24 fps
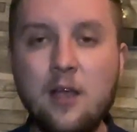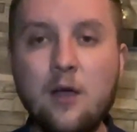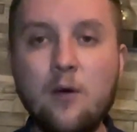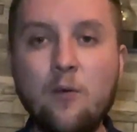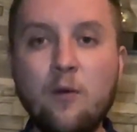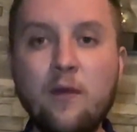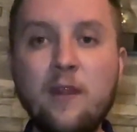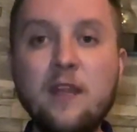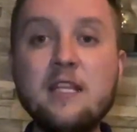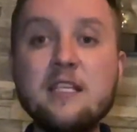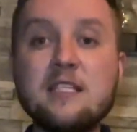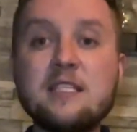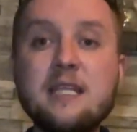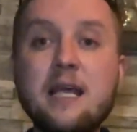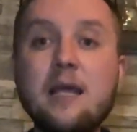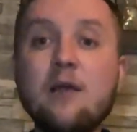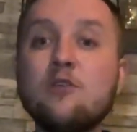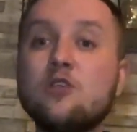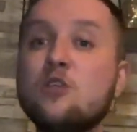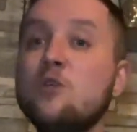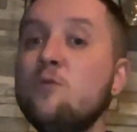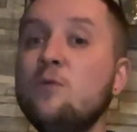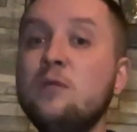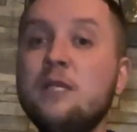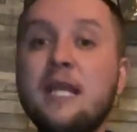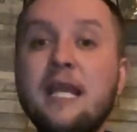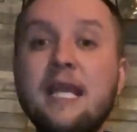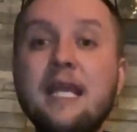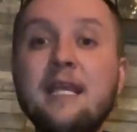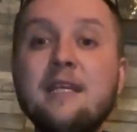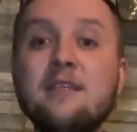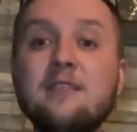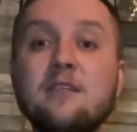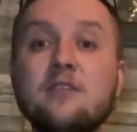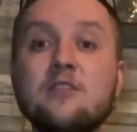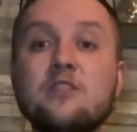Within sales, you
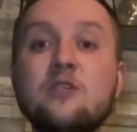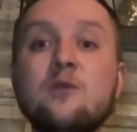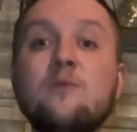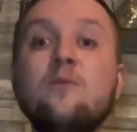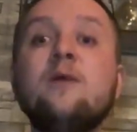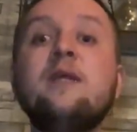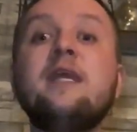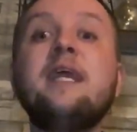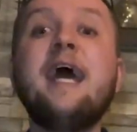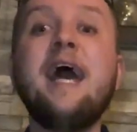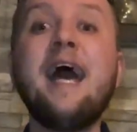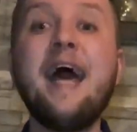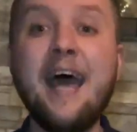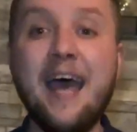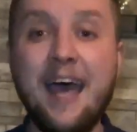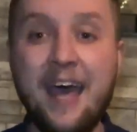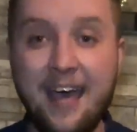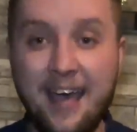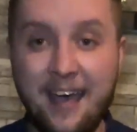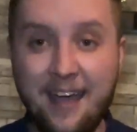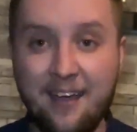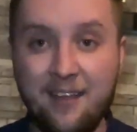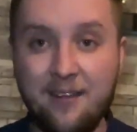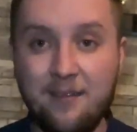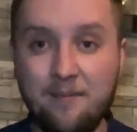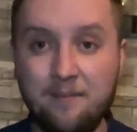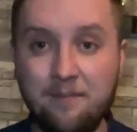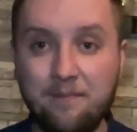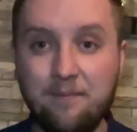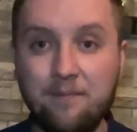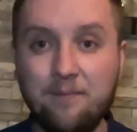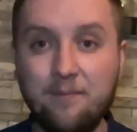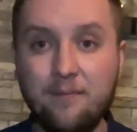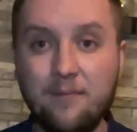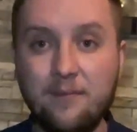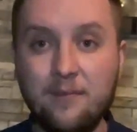need to care.
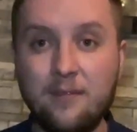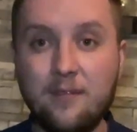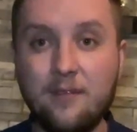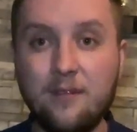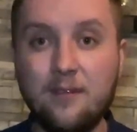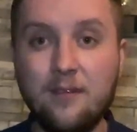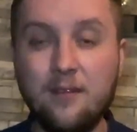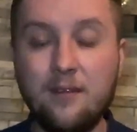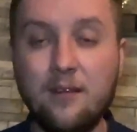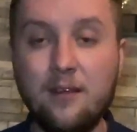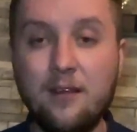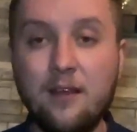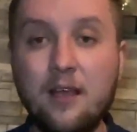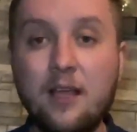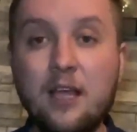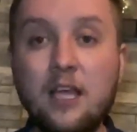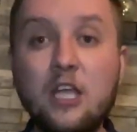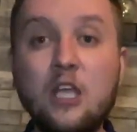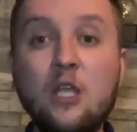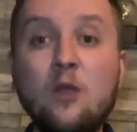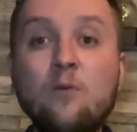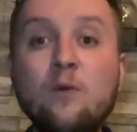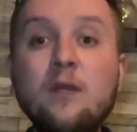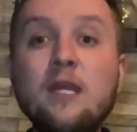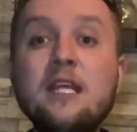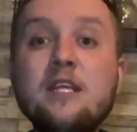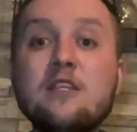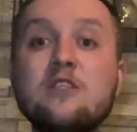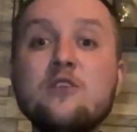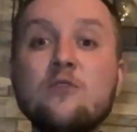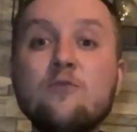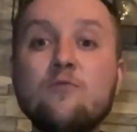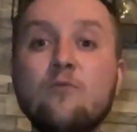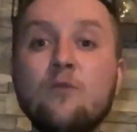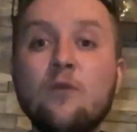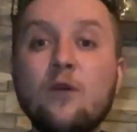You need
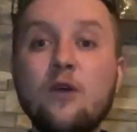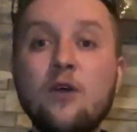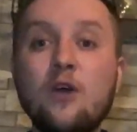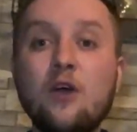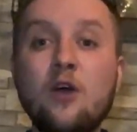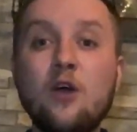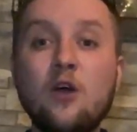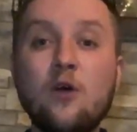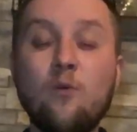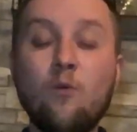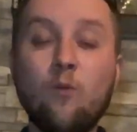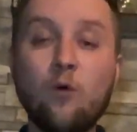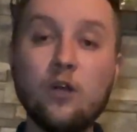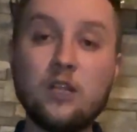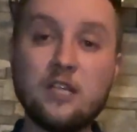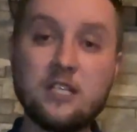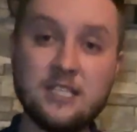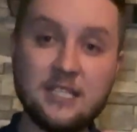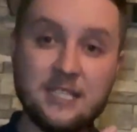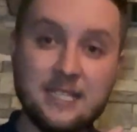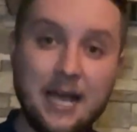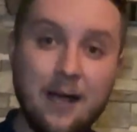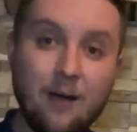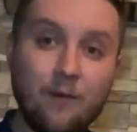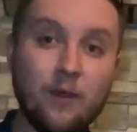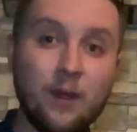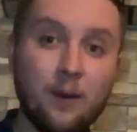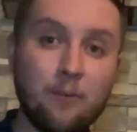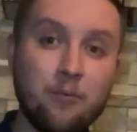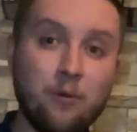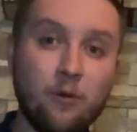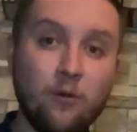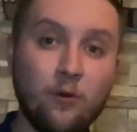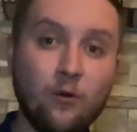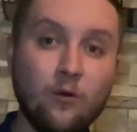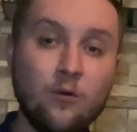to want to sell that
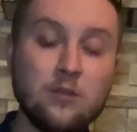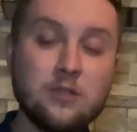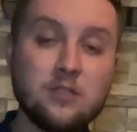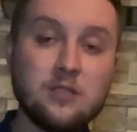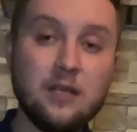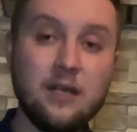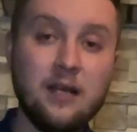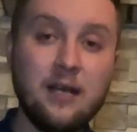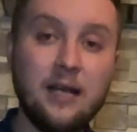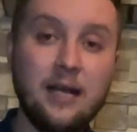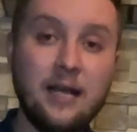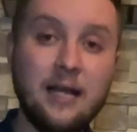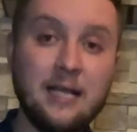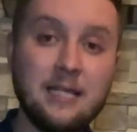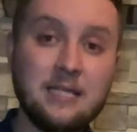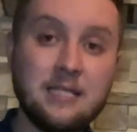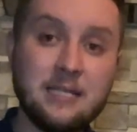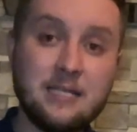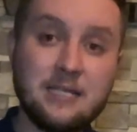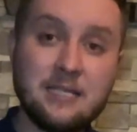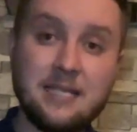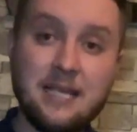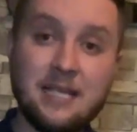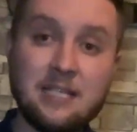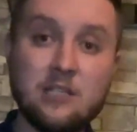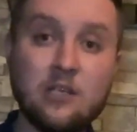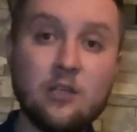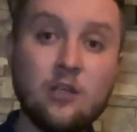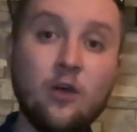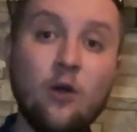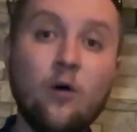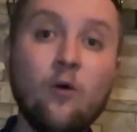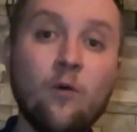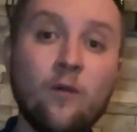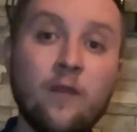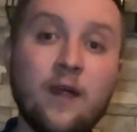product and to set a
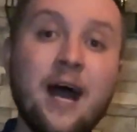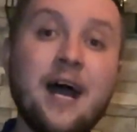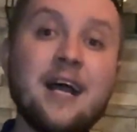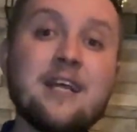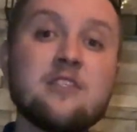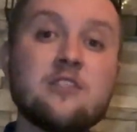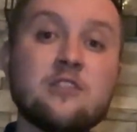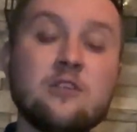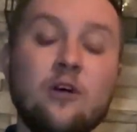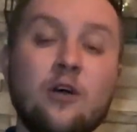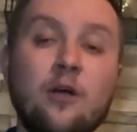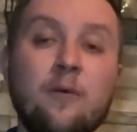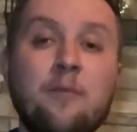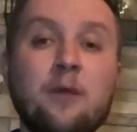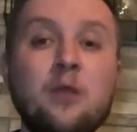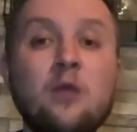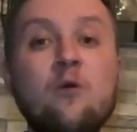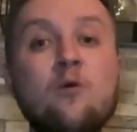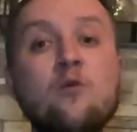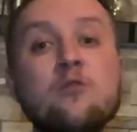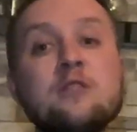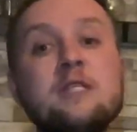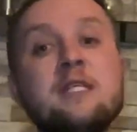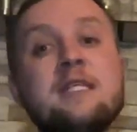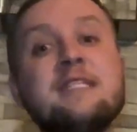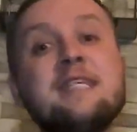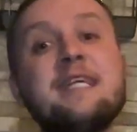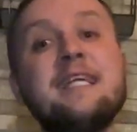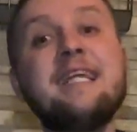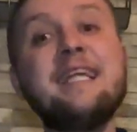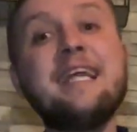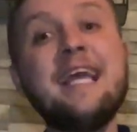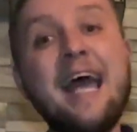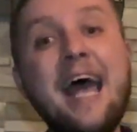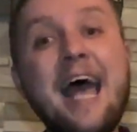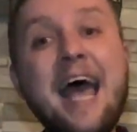goal that side, but you also need to
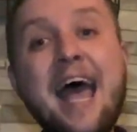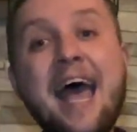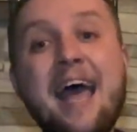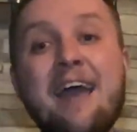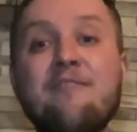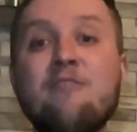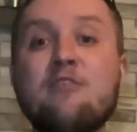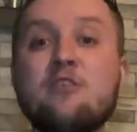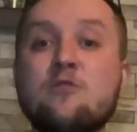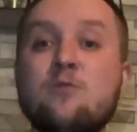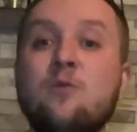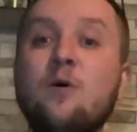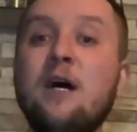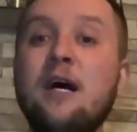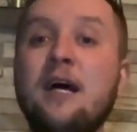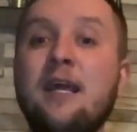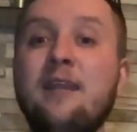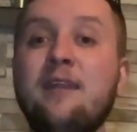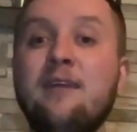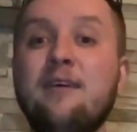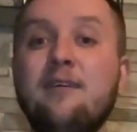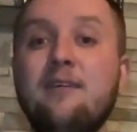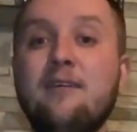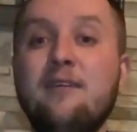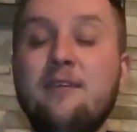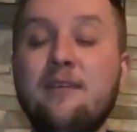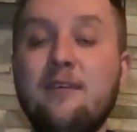care as well.